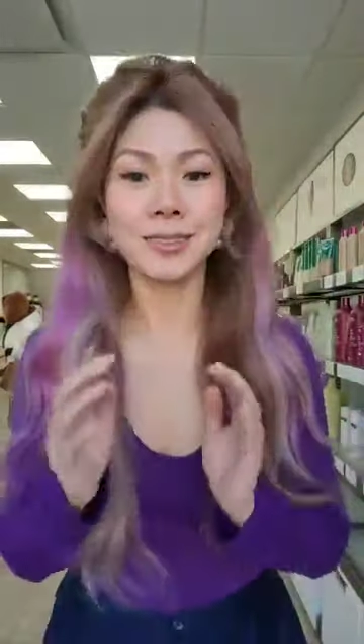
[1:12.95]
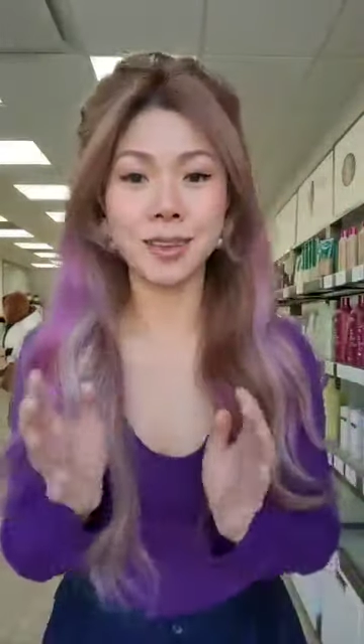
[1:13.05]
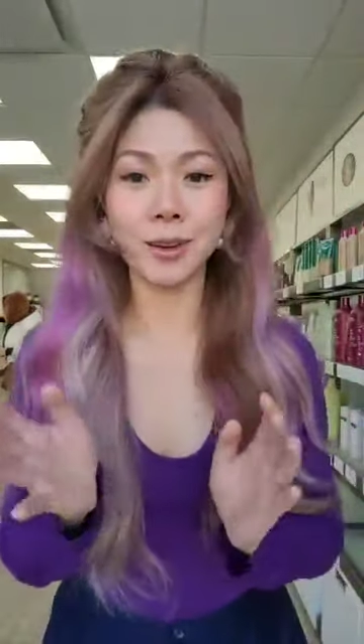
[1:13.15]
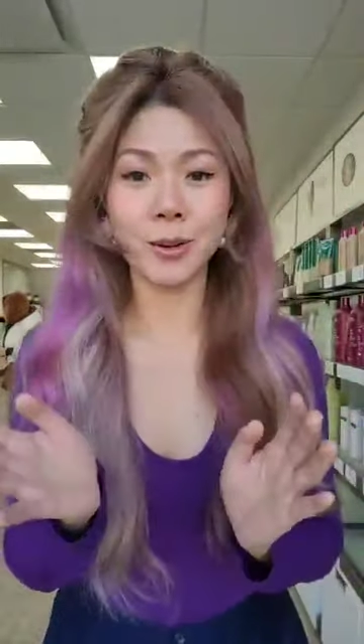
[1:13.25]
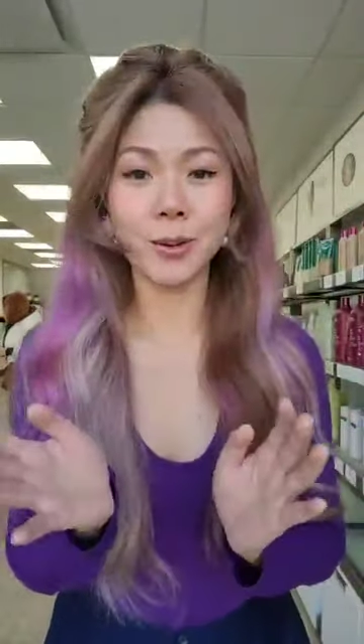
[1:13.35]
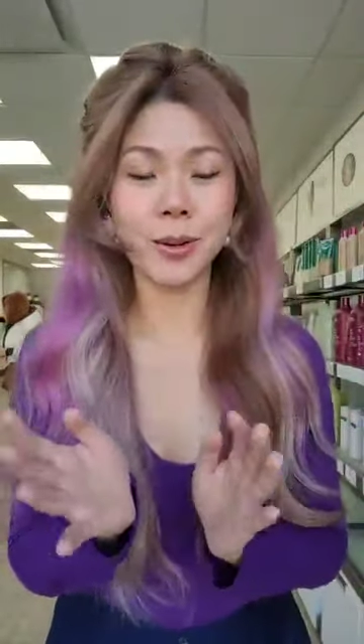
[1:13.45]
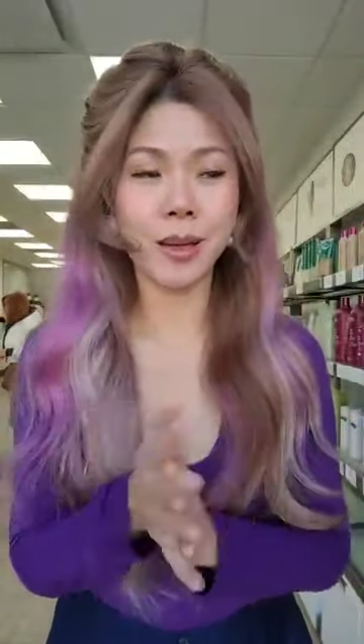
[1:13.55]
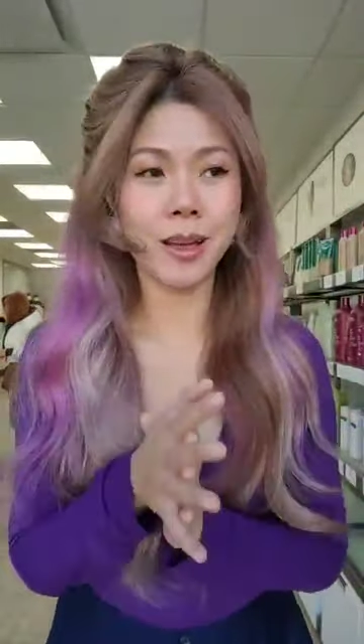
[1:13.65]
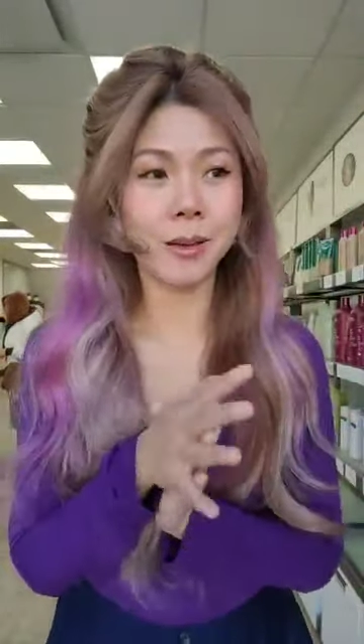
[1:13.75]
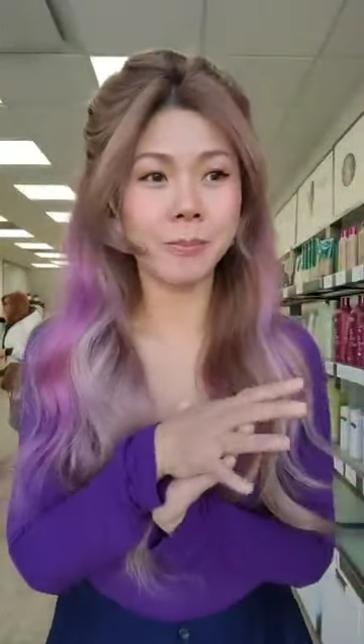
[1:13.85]
So
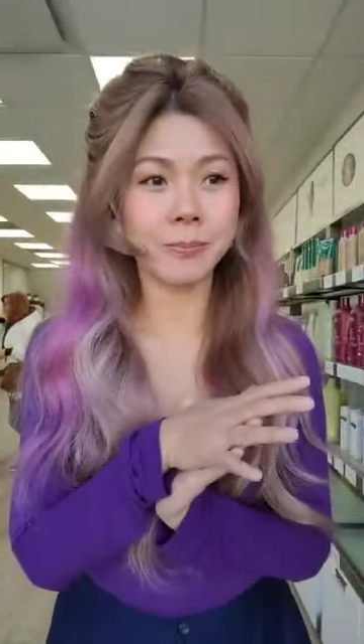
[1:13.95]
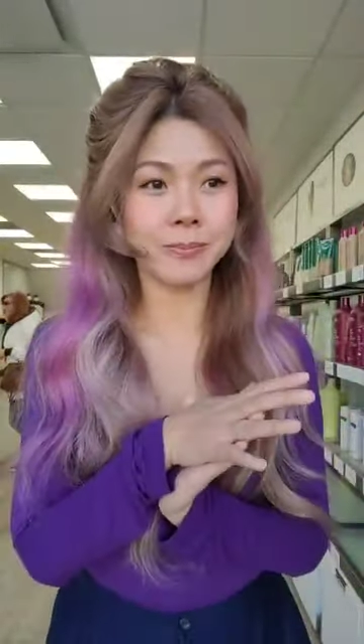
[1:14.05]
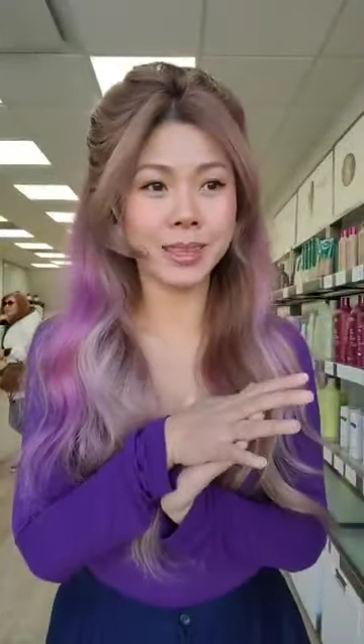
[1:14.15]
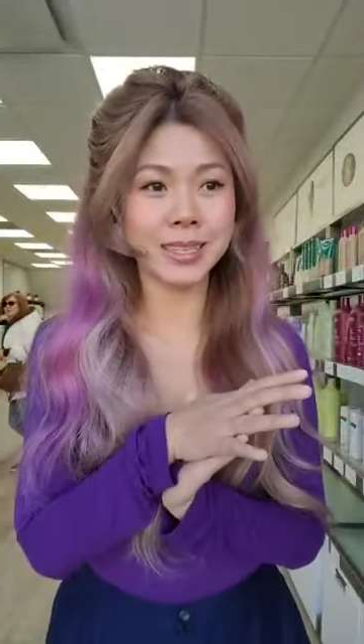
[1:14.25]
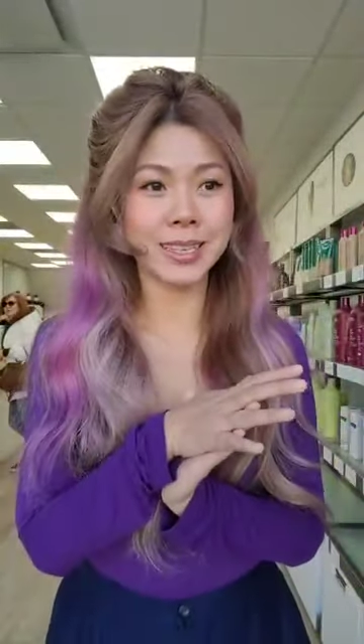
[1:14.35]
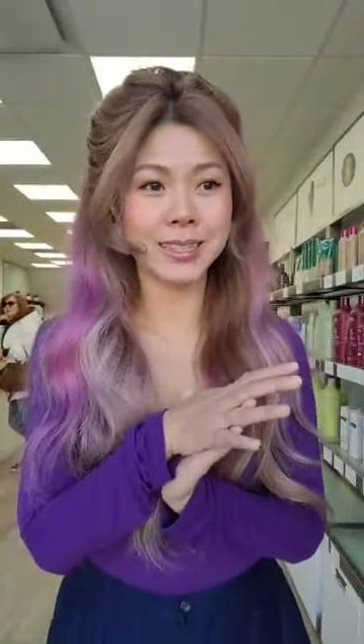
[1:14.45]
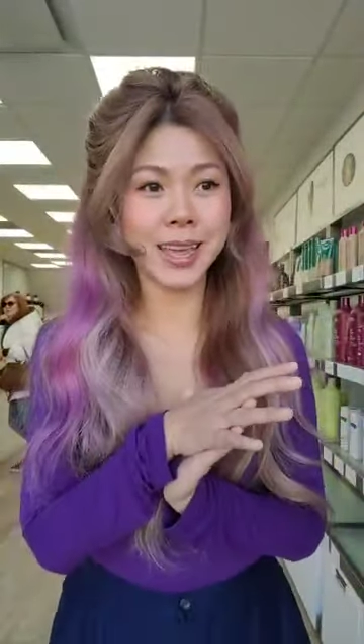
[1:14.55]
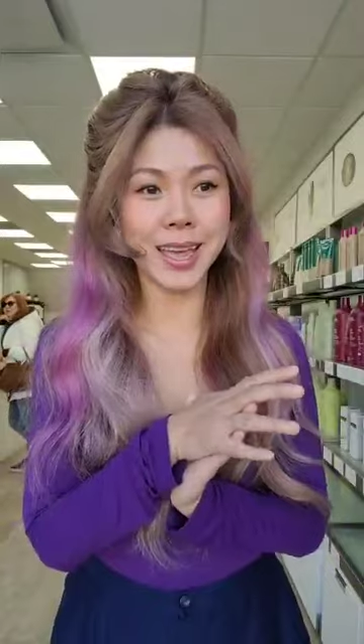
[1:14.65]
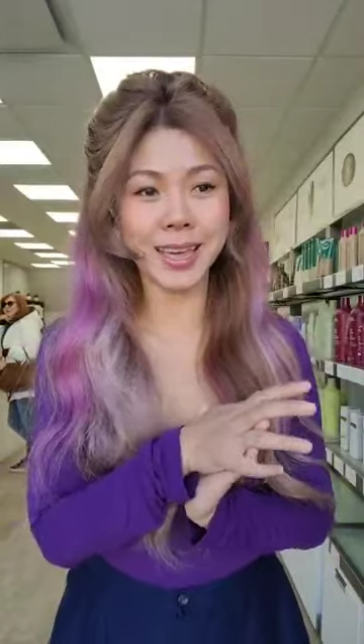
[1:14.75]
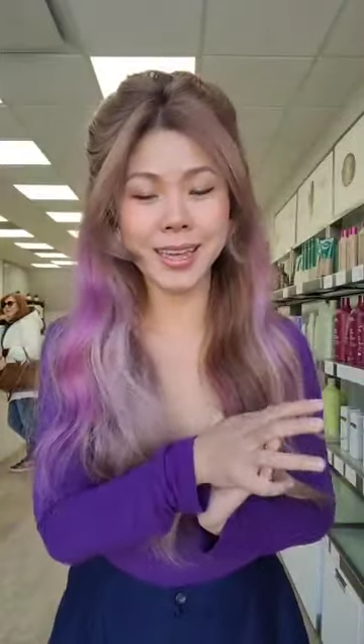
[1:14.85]
um,
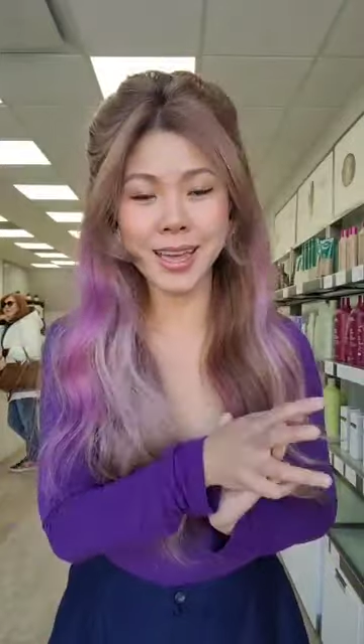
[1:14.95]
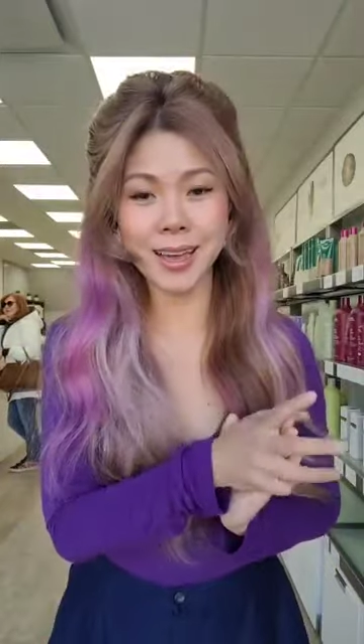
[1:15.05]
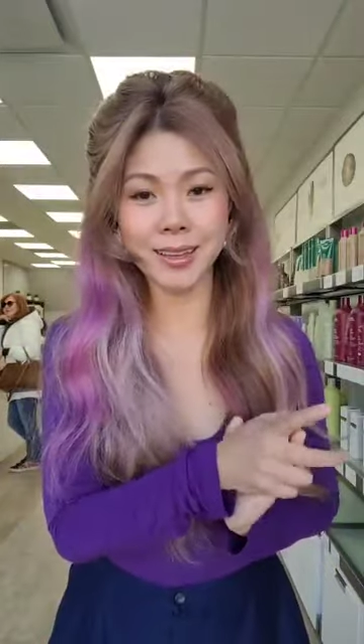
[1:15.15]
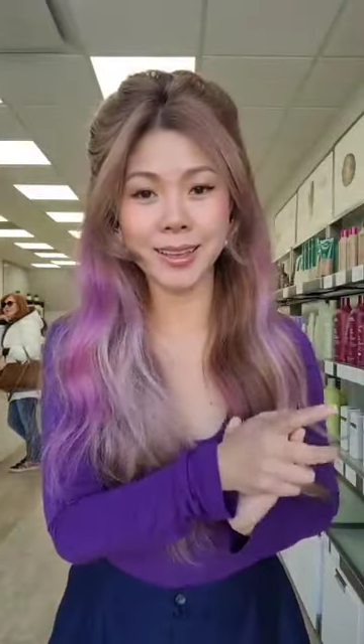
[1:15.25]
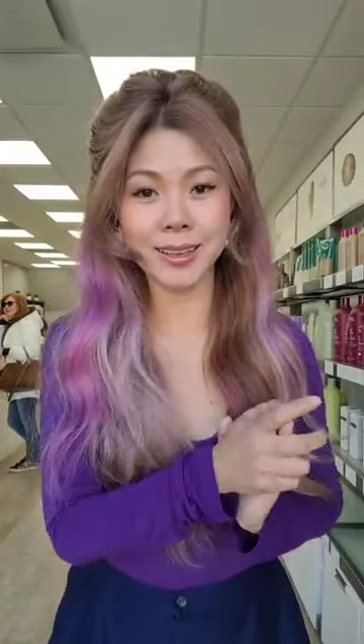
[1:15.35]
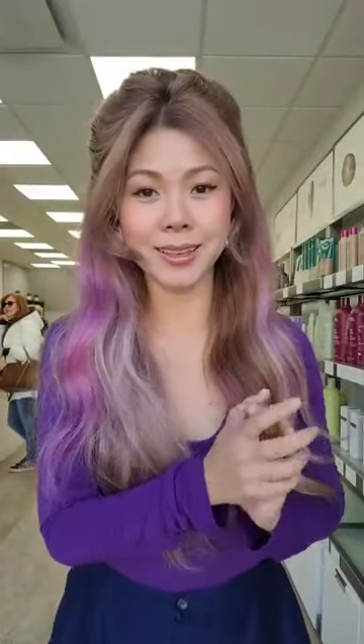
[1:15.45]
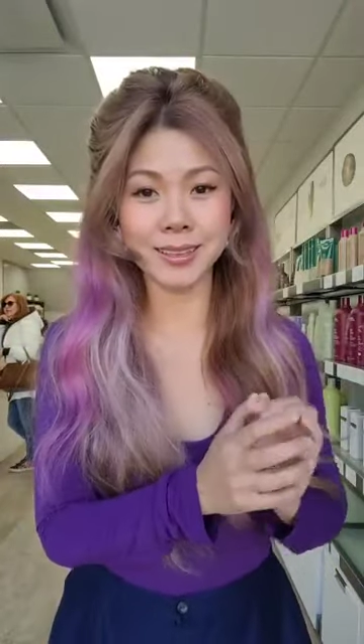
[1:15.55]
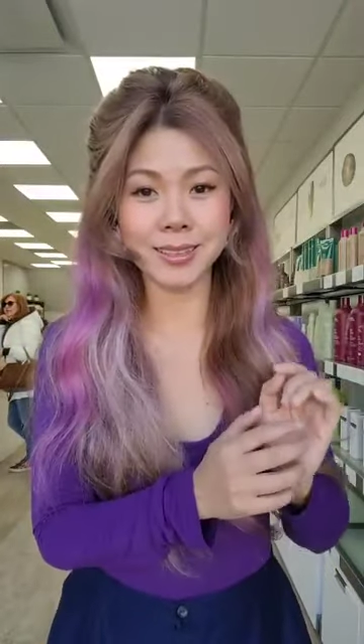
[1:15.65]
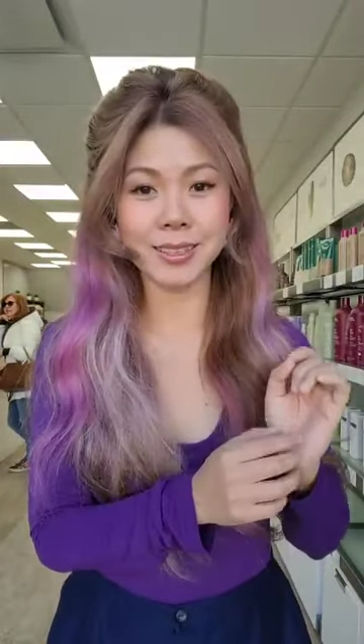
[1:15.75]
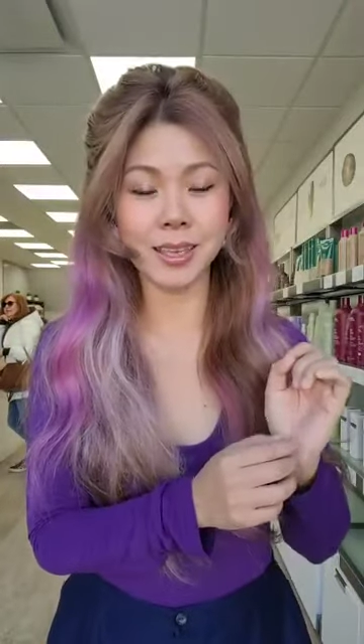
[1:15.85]
today
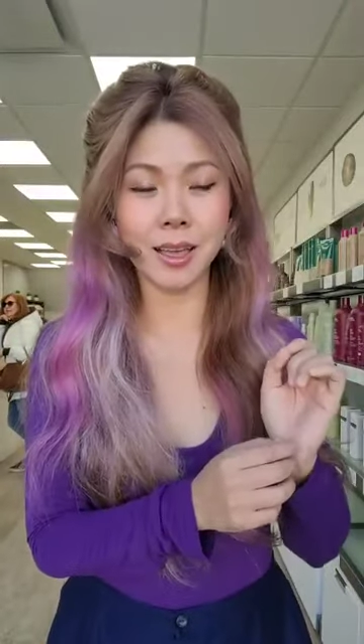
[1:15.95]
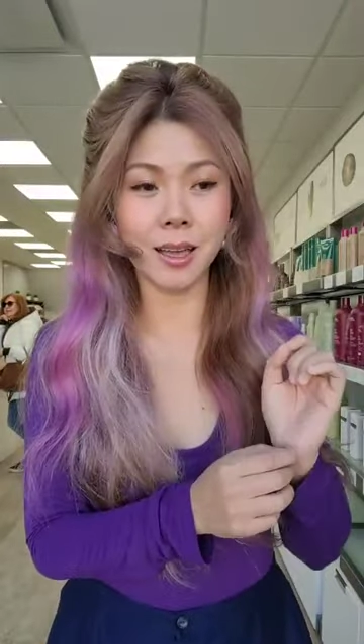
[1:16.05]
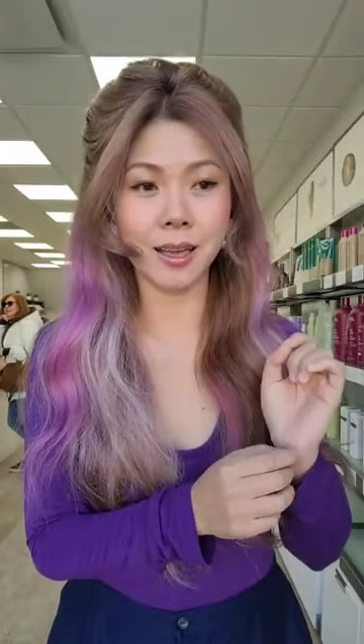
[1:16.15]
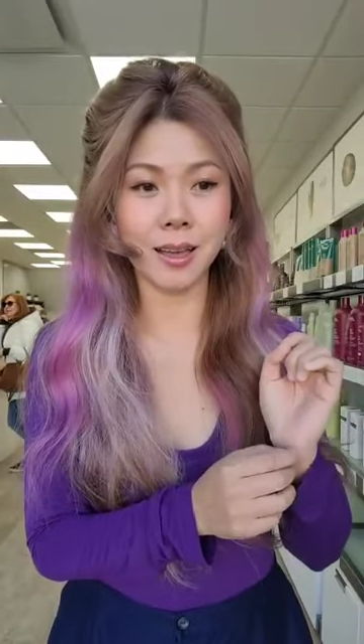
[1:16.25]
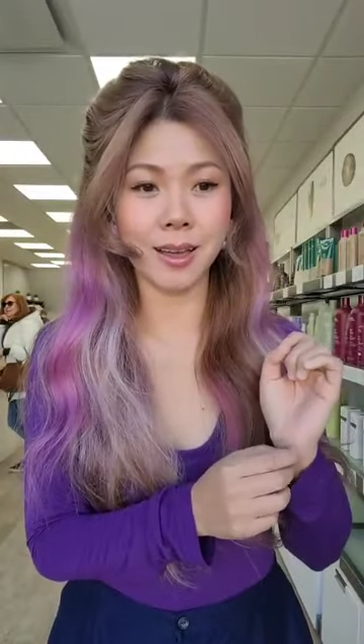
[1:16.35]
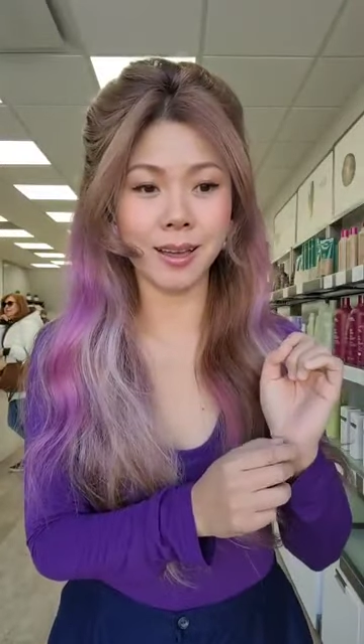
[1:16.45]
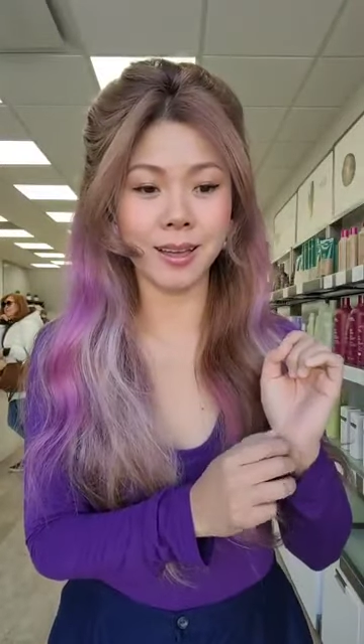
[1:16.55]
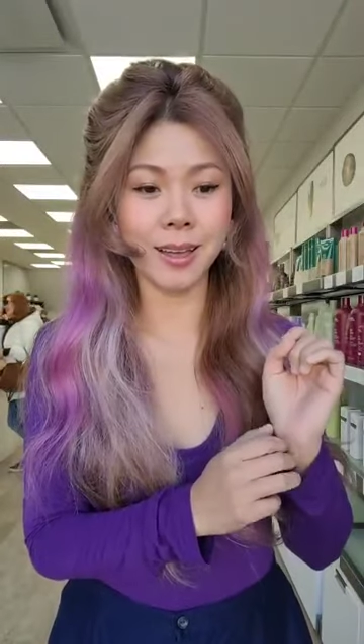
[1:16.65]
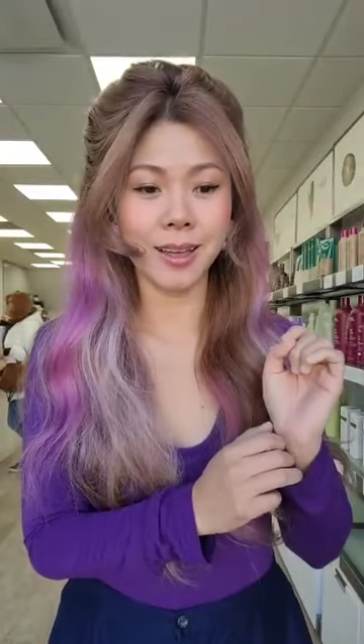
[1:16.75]
is uh,